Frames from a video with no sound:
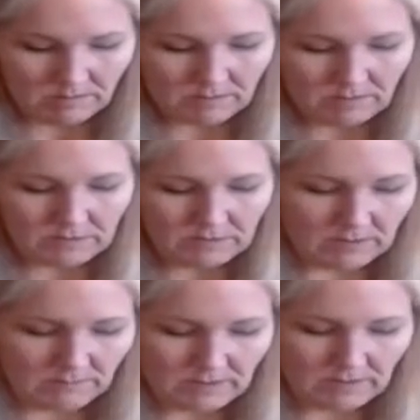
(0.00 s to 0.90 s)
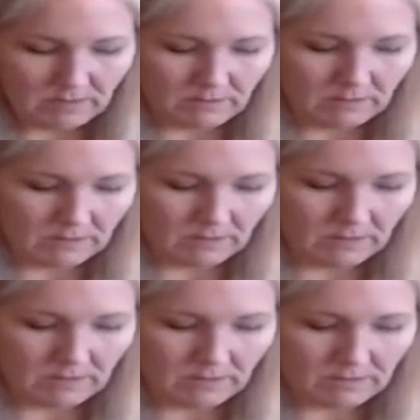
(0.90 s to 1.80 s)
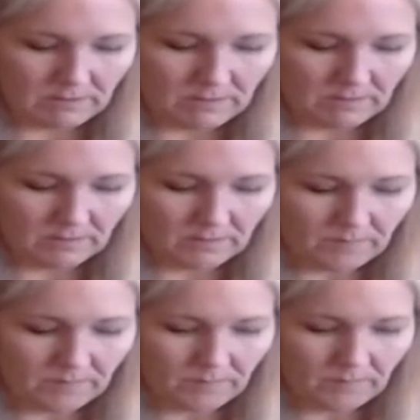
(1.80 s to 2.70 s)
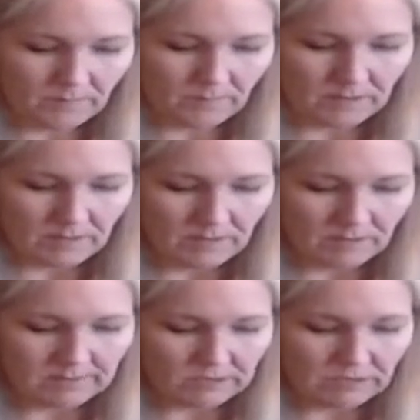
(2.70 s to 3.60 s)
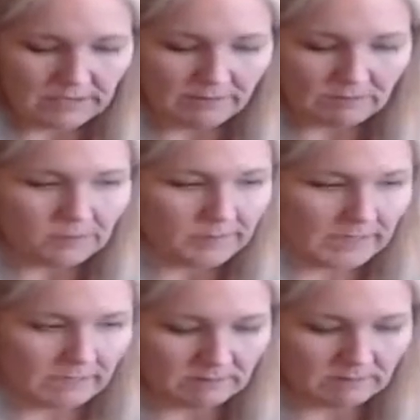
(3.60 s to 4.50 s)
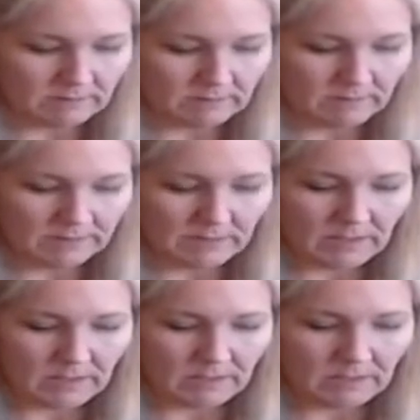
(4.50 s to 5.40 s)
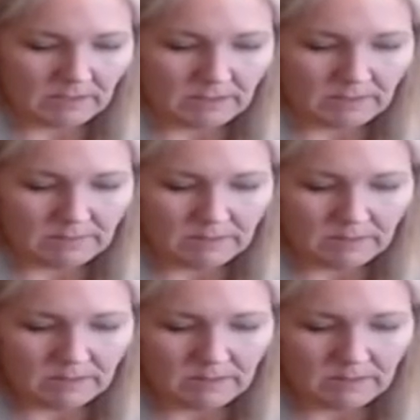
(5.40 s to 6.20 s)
the ones I'm making for these. And I'm going to try those bands and see if I can't get it better